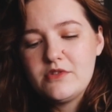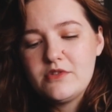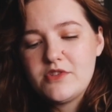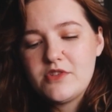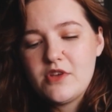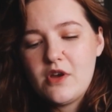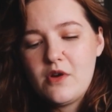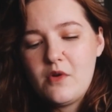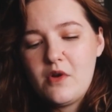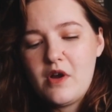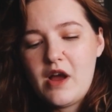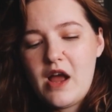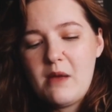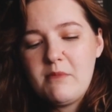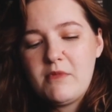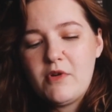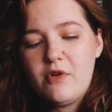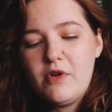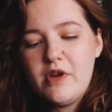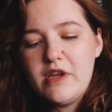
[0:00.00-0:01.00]
So
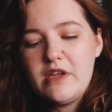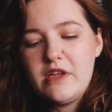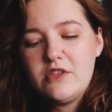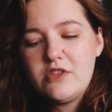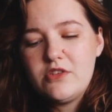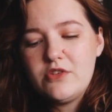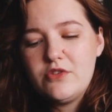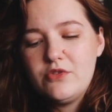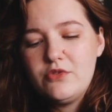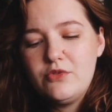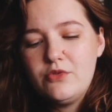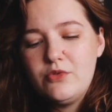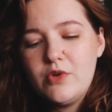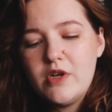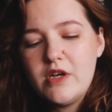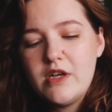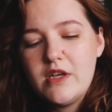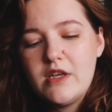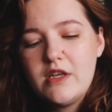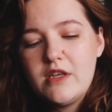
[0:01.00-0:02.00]
I'm going to